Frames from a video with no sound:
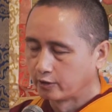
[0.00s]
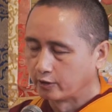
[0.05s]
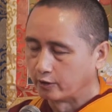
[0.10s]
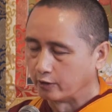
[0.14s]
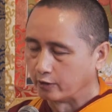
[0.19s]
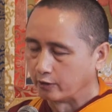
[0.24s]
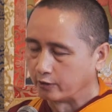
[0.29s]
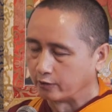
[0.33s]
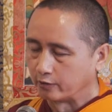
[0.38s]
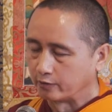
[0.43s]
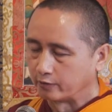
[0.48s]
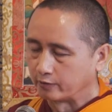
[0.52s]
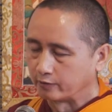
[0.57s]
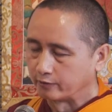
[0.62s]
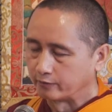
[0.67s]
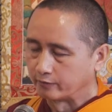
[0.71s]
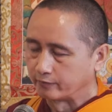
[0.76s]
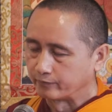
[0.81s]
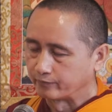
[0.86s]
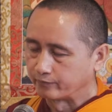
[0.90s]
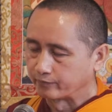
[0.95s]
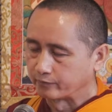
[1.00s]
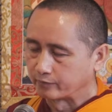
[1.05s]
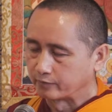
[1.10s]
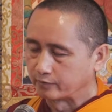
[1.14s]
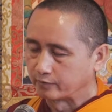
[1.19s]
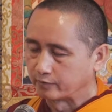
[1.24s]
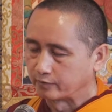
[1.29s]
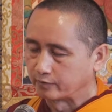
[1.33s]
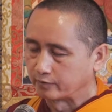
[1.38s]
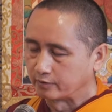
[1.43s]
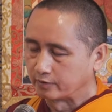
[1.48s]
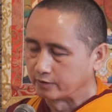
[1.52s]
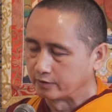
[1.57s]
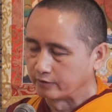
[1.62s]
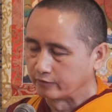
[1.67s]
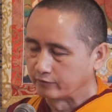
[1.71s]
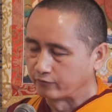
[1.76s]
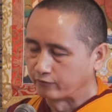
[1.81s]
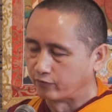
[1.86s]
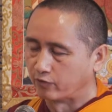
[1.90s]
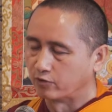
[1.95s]
uh,
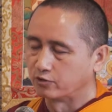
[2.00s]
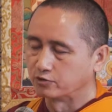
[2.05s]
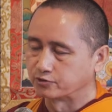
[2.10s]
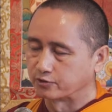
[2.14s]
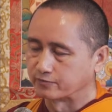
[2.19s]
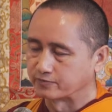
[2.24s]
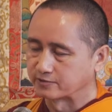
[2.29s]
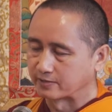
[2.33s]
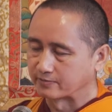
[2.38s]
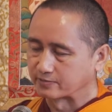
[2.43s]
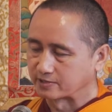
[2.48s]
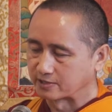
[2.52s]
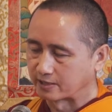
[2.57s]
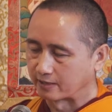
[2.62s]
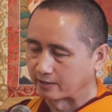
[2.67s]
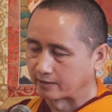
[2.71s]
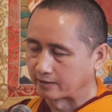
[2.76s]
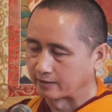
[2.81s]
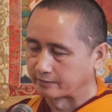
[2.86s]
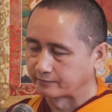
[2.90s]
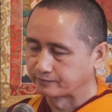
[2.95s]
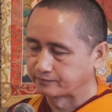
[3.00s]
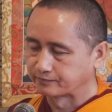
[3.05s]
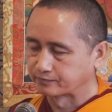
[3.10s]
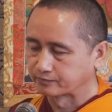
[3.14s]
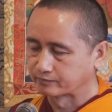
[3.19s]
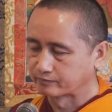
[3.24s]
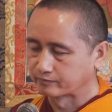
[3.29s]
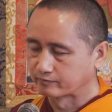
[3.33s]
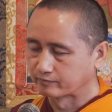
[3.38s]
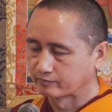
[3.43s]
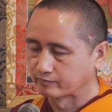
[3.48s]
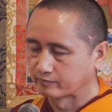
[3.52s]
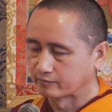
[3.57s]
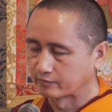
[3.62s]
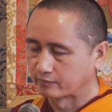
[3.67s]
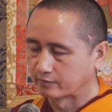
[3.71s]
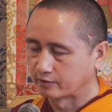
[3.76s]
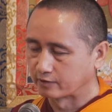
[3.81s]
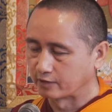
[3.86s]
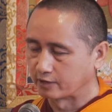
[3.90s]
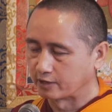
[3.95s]
the faults of samsara.
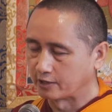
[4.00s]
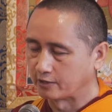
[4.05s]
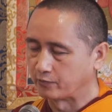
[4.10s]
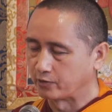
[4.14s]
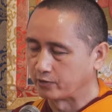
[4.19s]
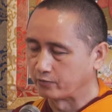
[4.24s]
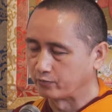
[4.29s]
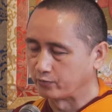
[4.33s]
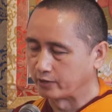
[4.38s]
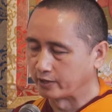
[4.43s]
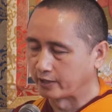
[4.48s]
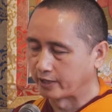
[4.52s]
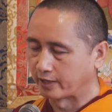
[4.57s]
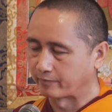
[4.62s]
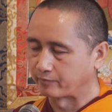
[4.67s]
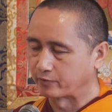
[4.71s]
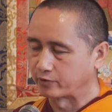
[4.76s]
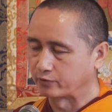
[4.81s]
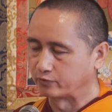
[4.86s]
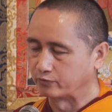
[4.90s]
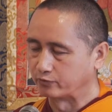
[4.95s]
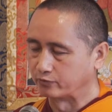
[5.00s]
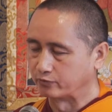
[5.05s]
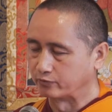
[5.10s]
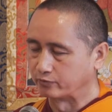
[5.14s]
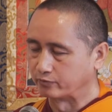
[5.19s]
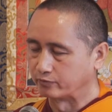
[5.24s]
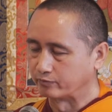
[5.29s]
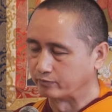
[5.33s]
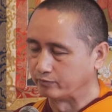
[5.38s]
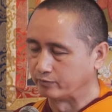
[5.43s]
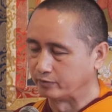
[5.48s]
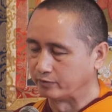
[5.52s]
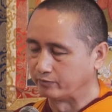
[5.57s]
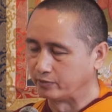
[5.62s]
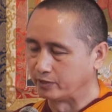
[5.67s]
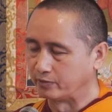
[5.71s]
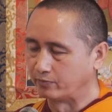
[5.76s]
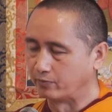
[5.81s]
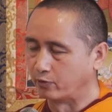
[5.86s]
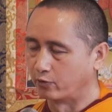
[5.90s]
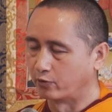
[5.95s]
Even we happen to
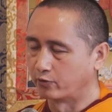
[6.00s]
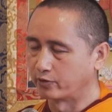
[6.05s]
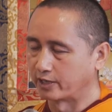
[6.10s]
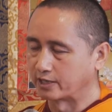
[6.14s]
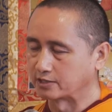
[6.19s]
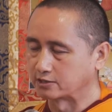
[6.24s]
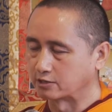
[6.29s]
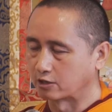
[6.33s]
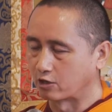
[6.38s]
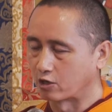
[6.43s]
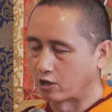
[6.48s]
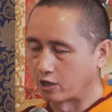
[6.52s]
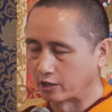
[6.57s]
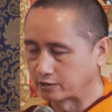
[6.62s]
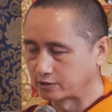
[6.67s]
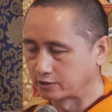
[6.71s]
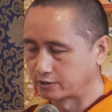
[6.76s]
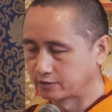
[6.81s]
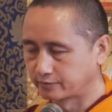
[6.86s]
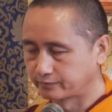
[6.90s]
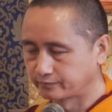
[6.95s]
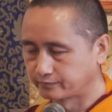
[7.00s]
be born as a god,